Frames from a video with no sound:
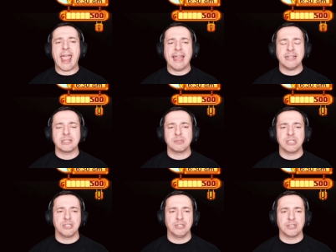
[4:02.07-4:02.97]
axe
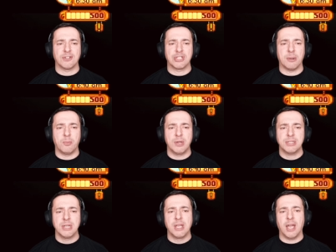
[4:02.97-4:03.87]
which is used to chop
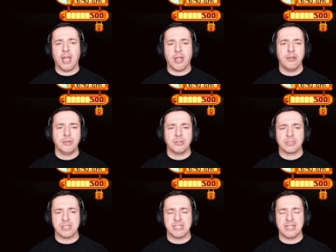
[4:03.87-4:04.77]
wood, hoe
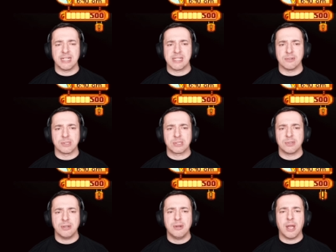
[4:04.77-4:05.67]
used to dig and till
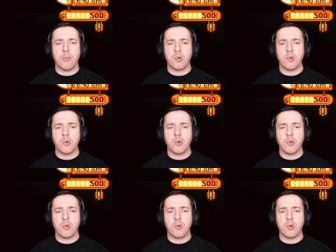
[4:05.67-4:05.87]
soil,